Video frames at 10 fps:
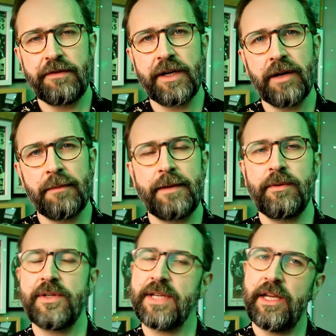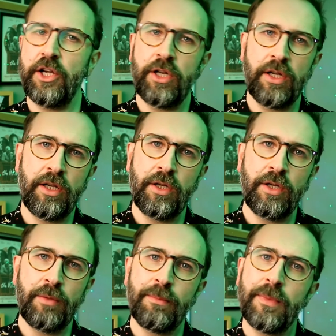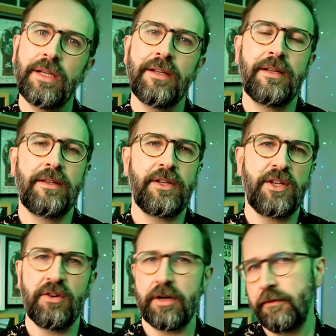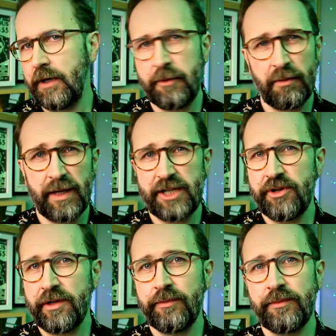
you don't like people who say then you're not going to follow me on Patreon.